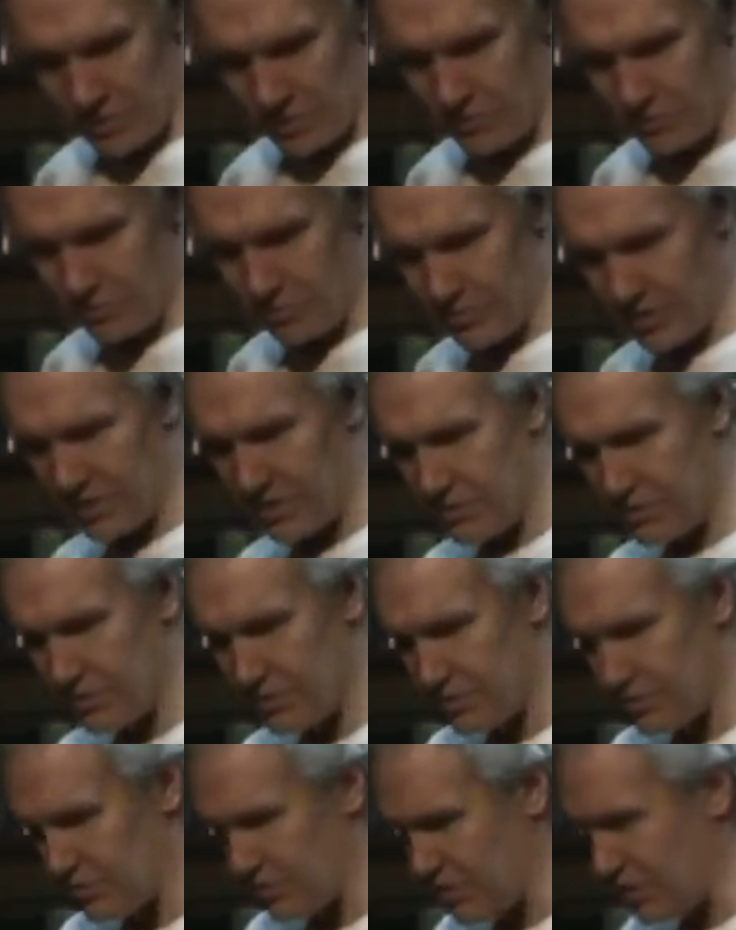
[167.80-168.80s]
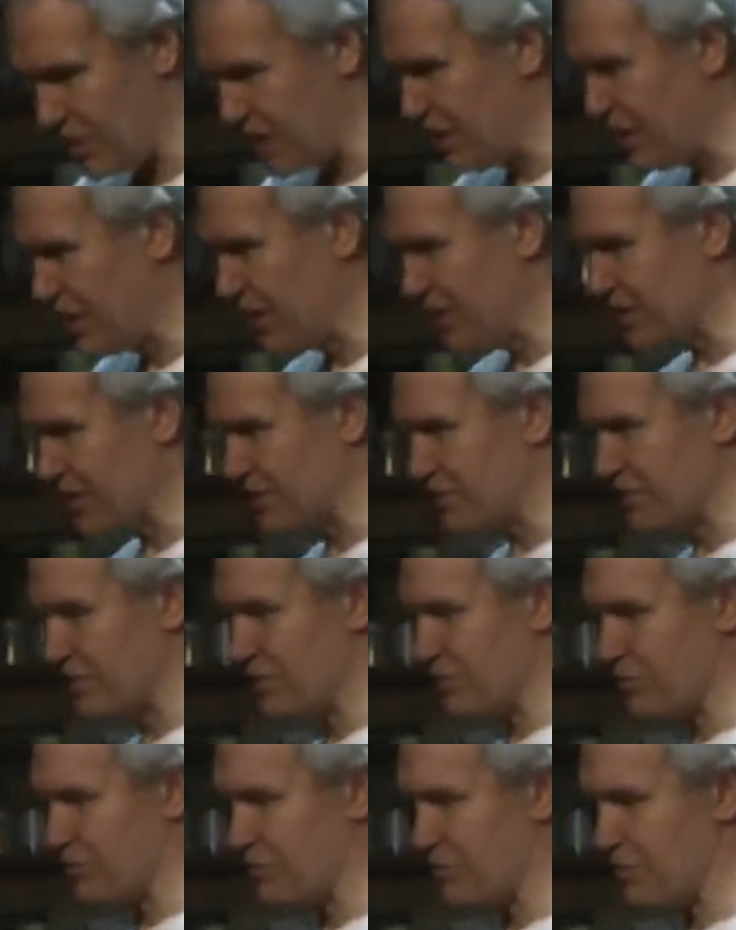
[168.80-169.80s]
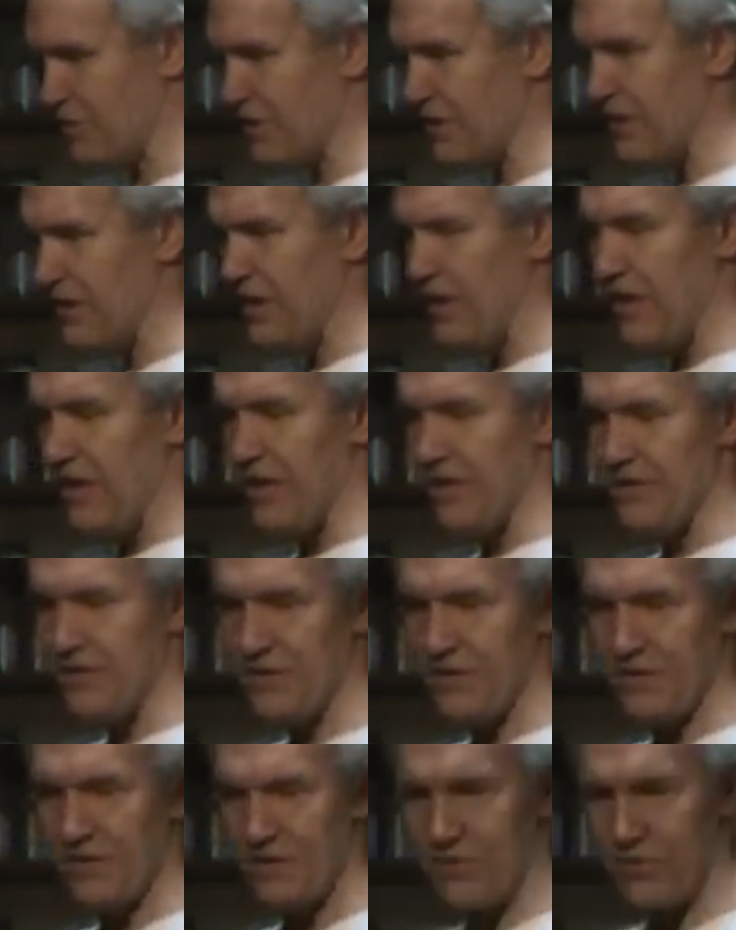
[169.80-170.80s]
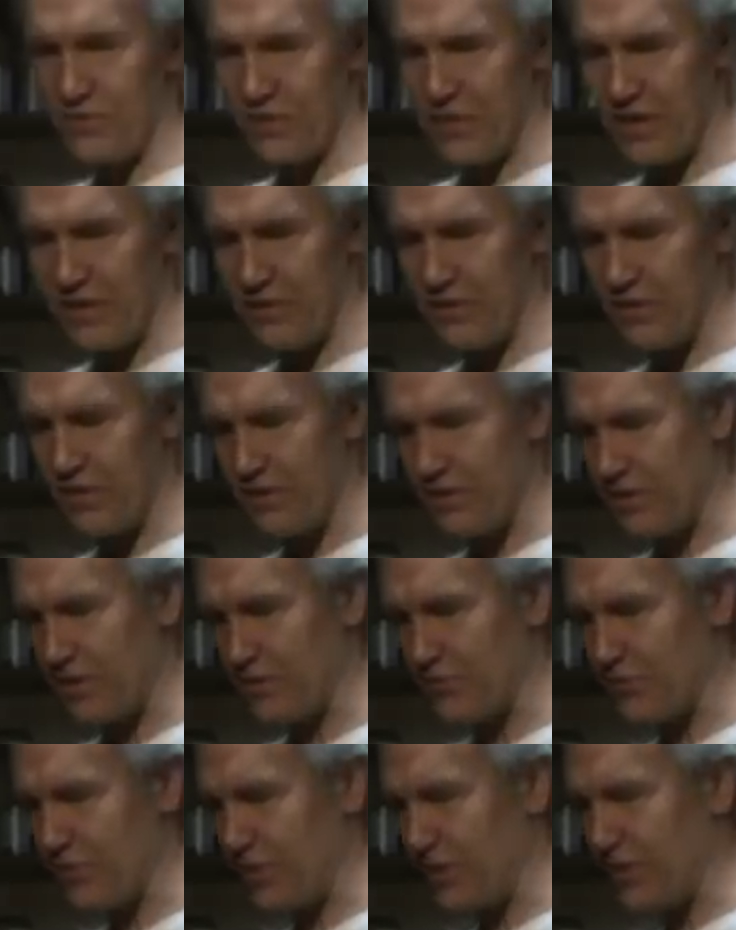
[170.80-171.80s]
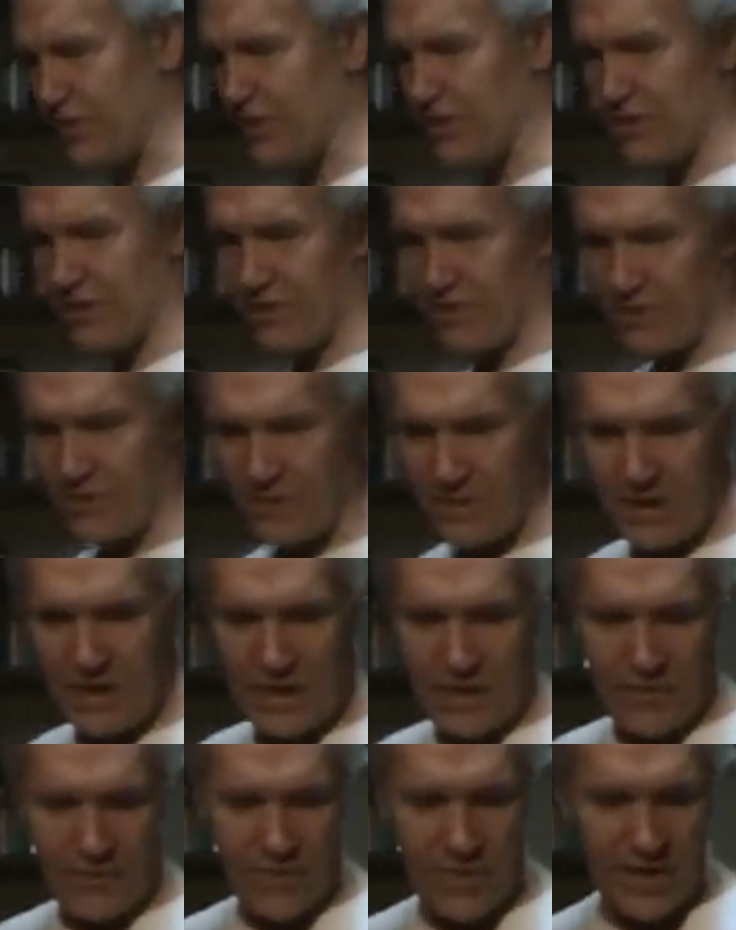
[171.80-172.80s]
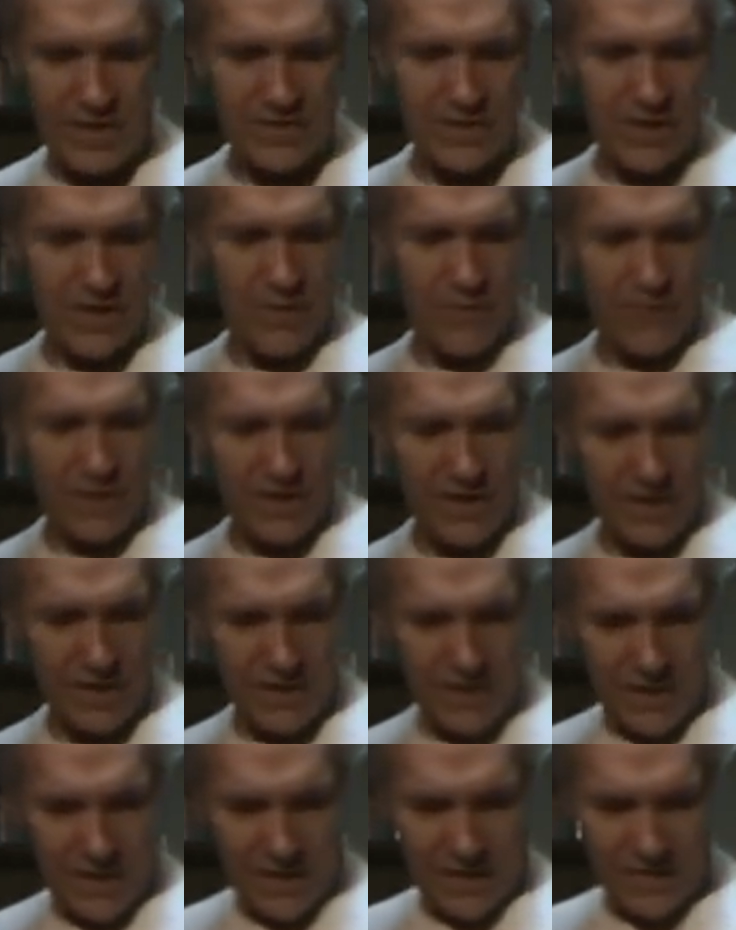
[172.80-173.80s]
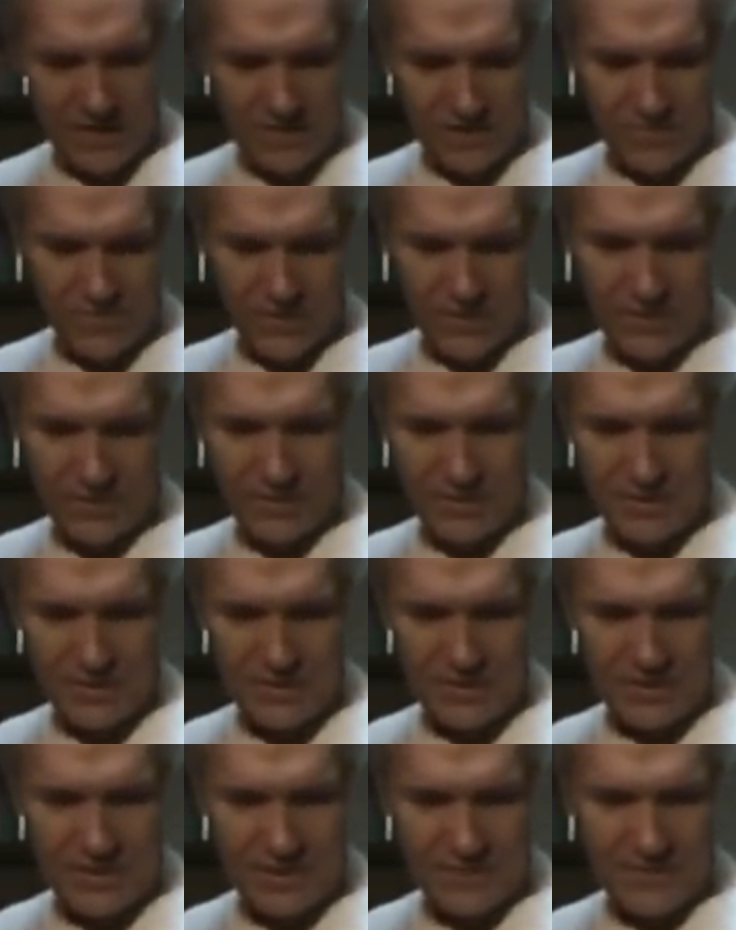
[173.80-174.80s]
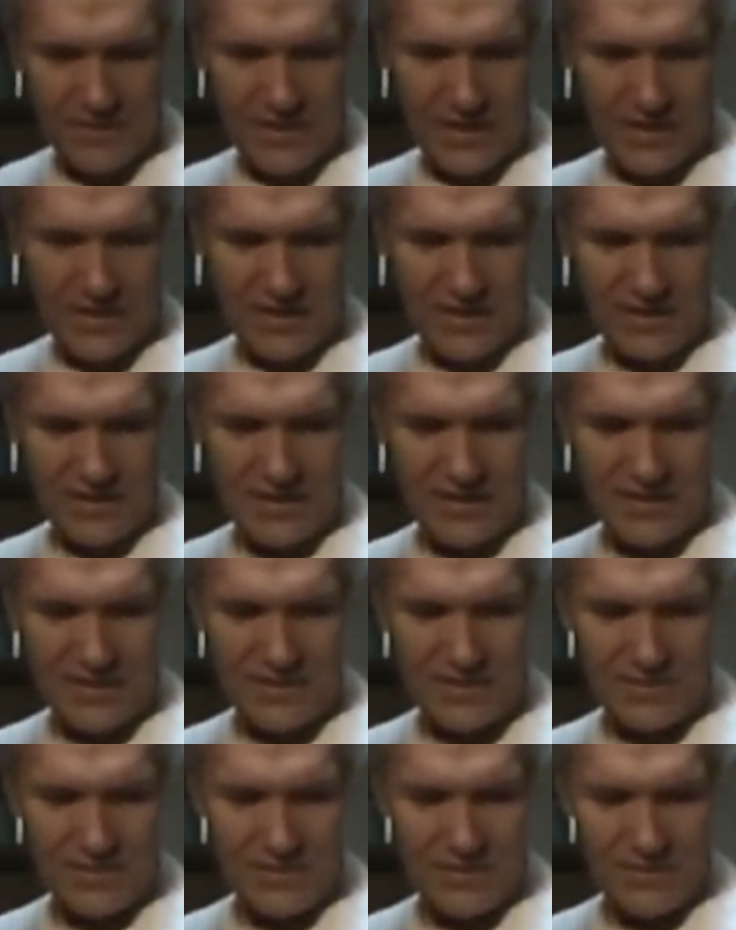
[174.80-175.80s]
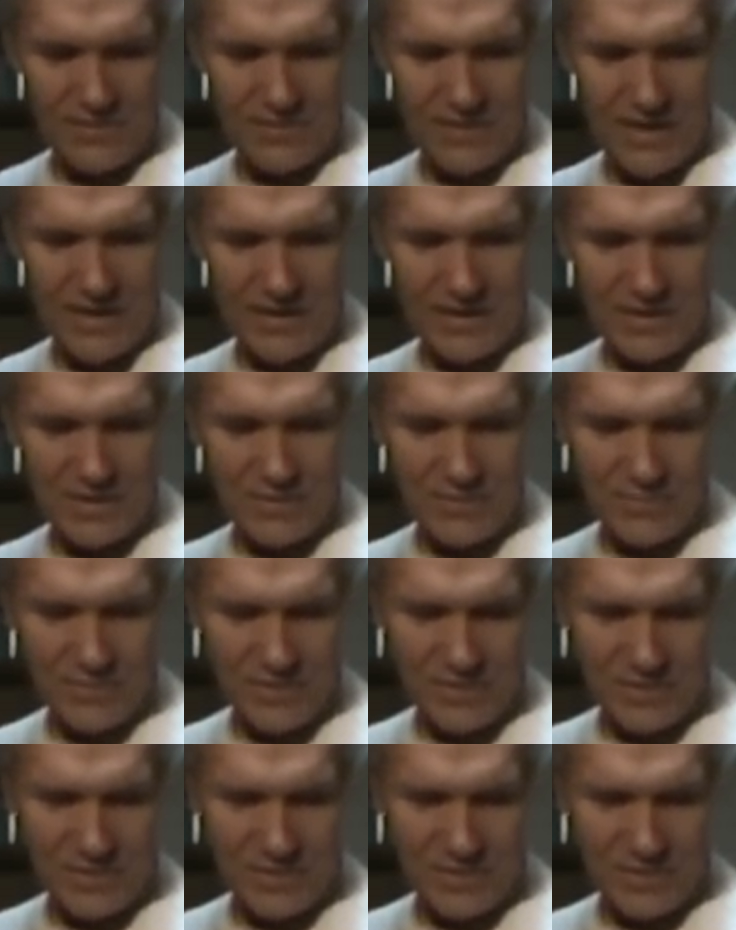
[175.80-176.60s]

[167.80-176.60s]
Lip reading: onto it by the no, don't do that. It's just to show you how it's really in there. Now watch, when I hit the trigger, this is, I've got it into the vacuum, and